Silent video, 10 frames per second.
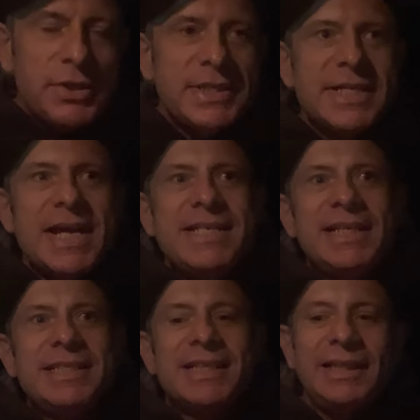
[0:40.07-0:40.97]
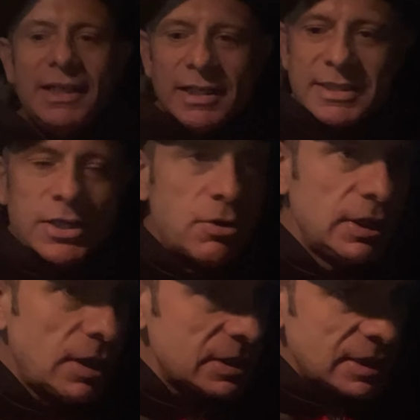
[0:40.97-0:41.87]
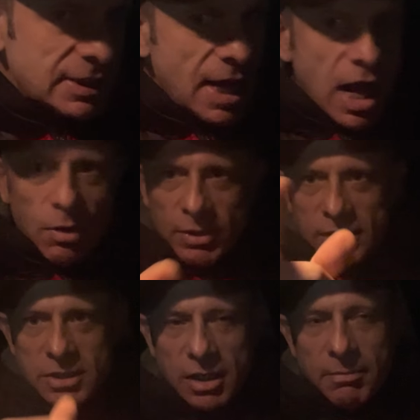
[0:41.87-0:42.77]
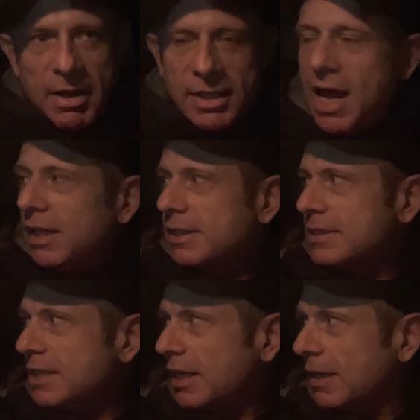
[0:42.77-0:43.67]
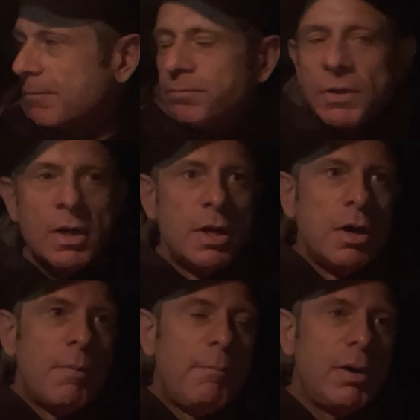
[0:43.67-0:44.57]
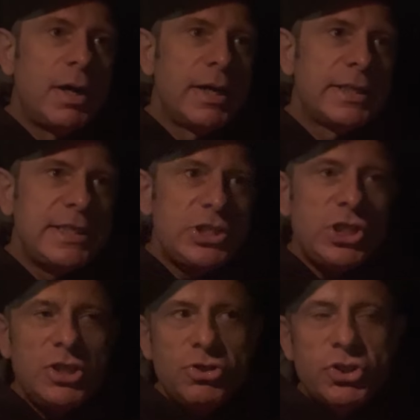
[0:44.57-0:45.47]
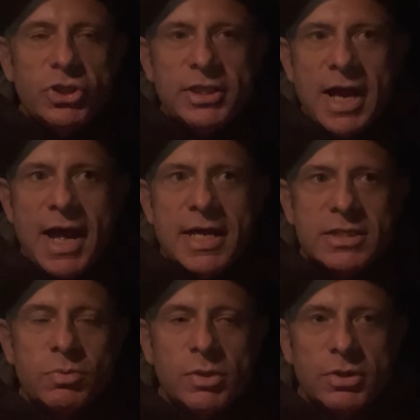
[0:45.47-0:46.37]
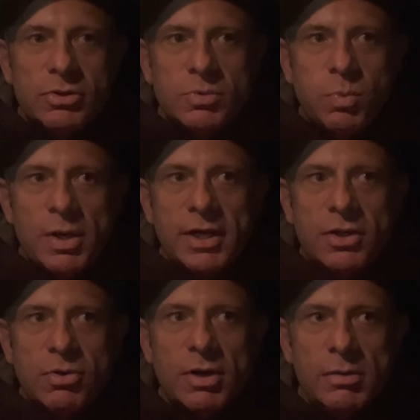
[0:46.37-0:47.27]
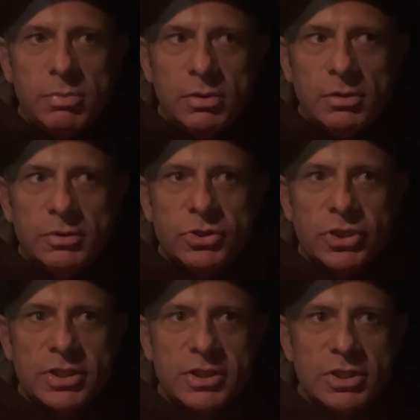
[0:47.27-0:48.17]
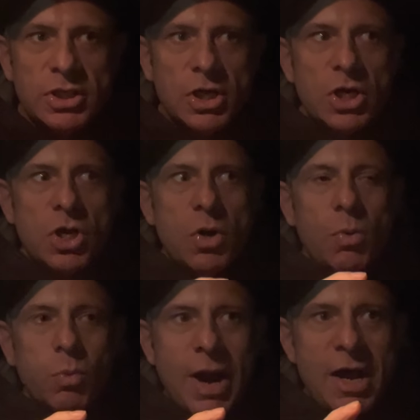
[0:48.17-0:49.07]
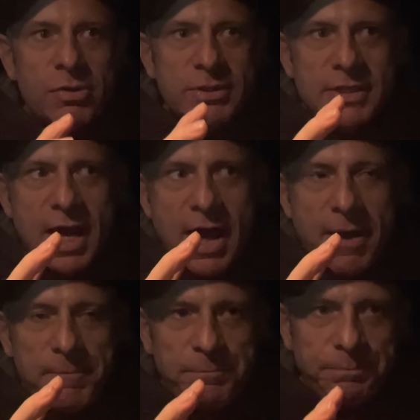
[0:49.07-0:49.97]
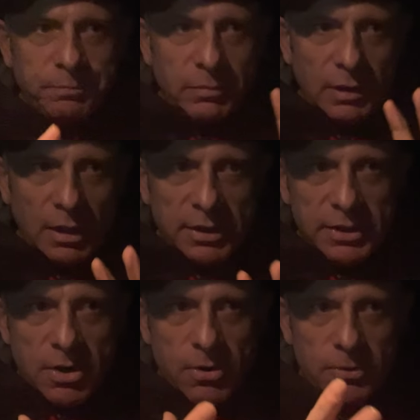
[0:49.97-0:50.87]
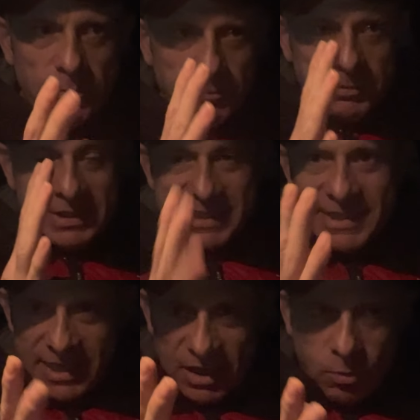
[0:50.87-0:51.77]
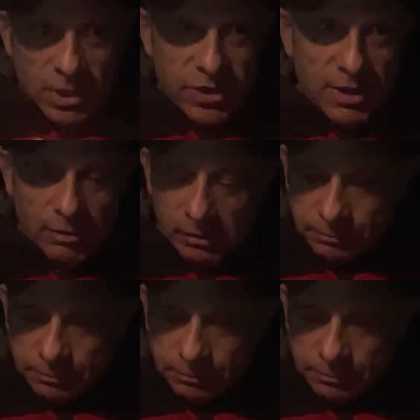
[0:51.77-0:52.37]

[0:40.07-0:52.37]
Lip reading: could say he did it to Lux. I know he lost to Cal. We're gonna talk about Cal in a second. But Geechi usually has one of those one incredible just rounds that, you know, stick with it.